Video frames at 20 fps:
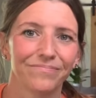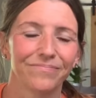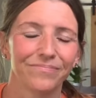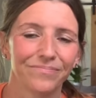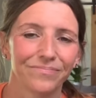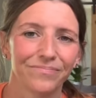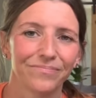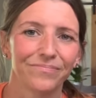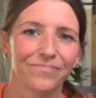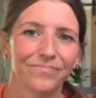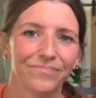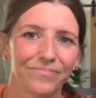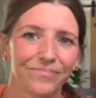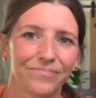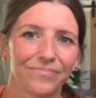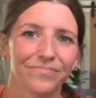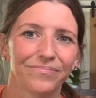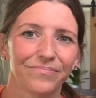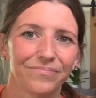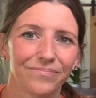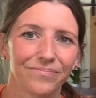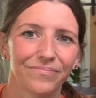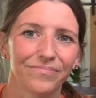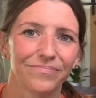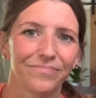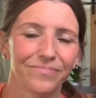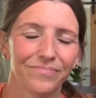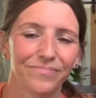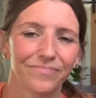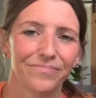
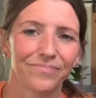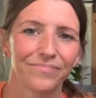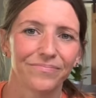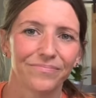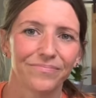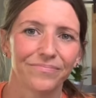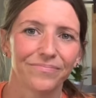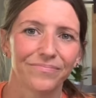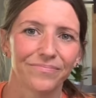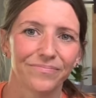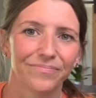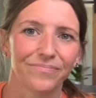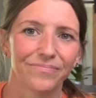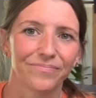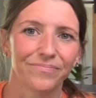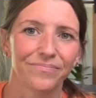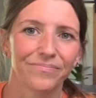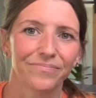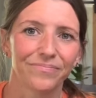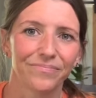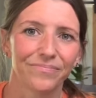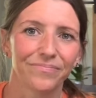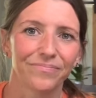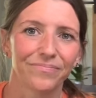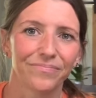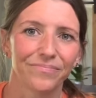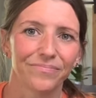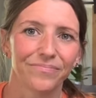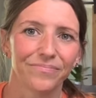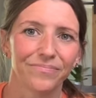
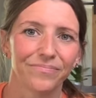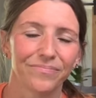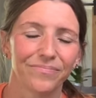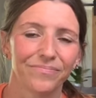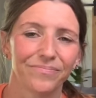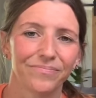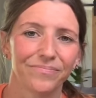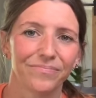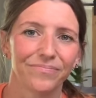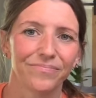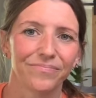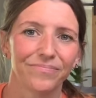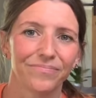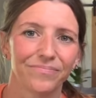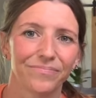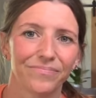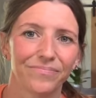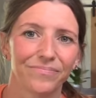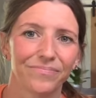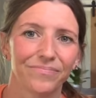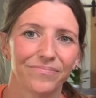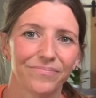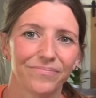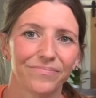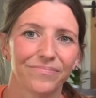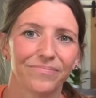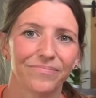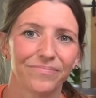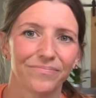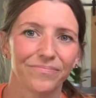
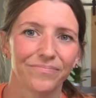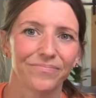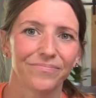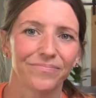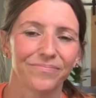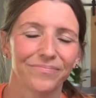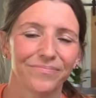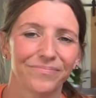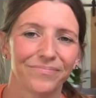(not speaking)